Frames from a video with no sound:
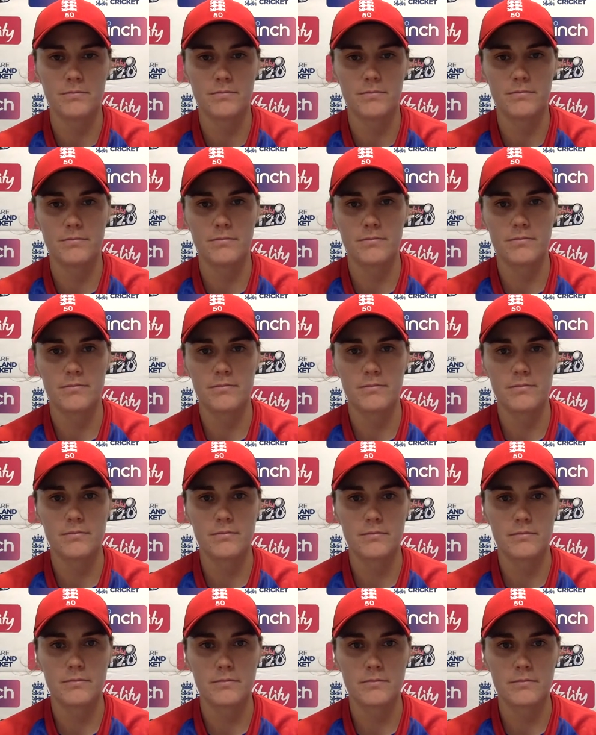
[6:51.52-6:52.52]

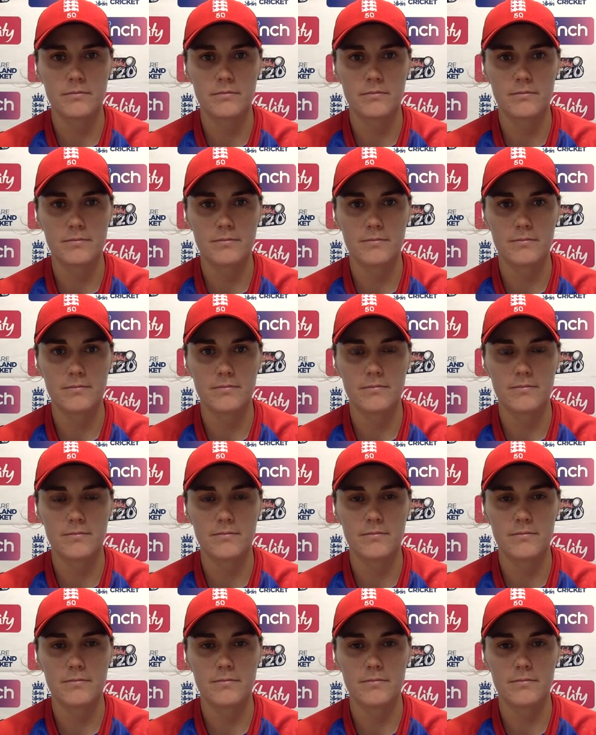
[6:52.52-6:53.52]

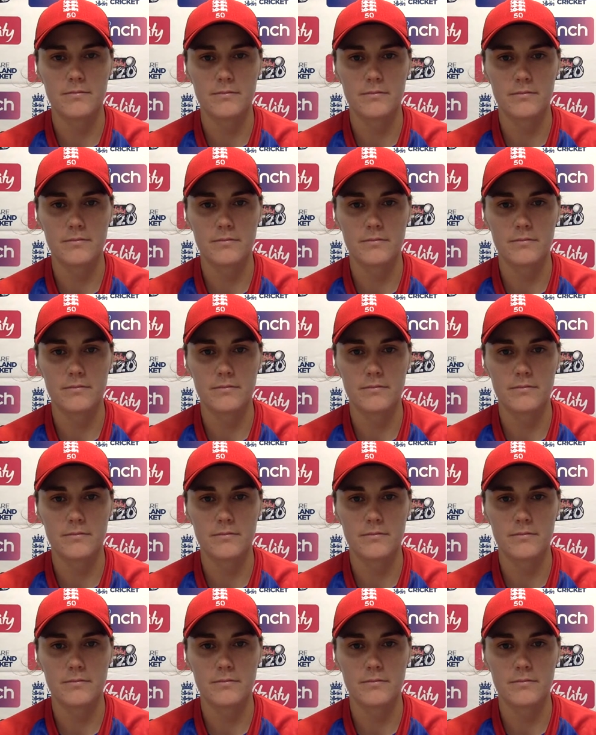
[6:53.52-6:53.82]
Nobody speaks.